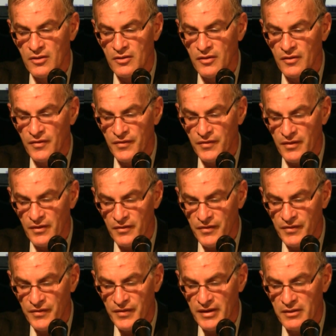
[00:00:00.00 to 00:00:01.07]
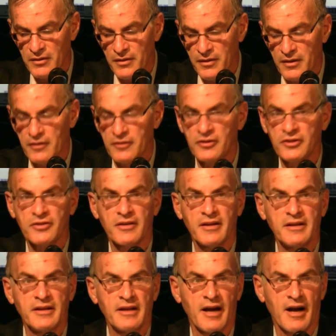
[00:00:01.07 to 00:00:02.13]
to fulfill their
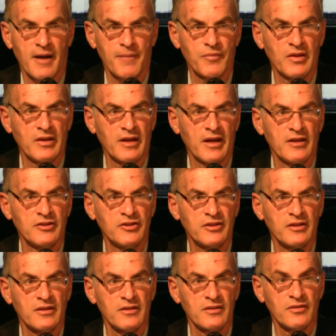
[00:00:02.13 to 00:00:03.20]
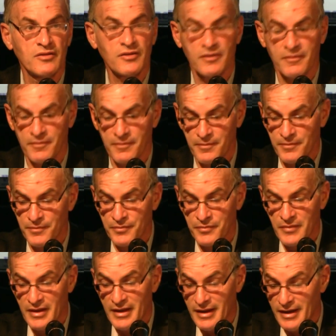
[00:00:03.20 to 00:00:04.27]
treaty obligations.
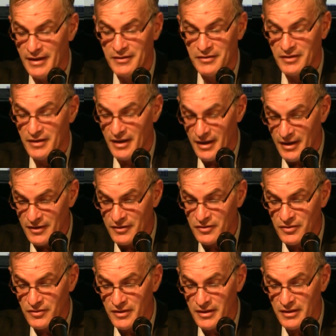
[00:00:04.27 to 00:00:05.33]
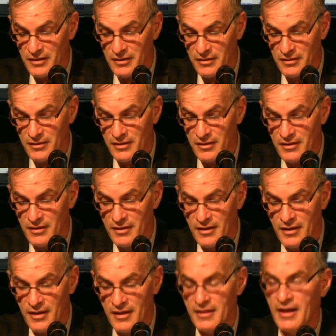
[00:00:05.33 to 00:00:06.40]
It's Israel
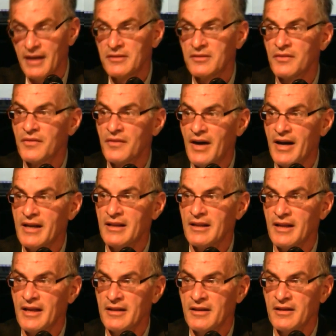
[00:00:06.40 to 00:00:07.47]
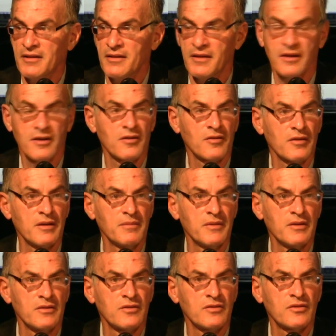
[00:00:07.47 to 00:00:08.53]
that's violated the
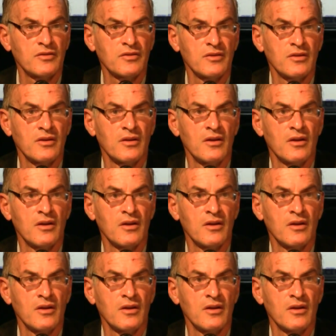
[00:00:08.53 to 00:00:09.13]
agreements.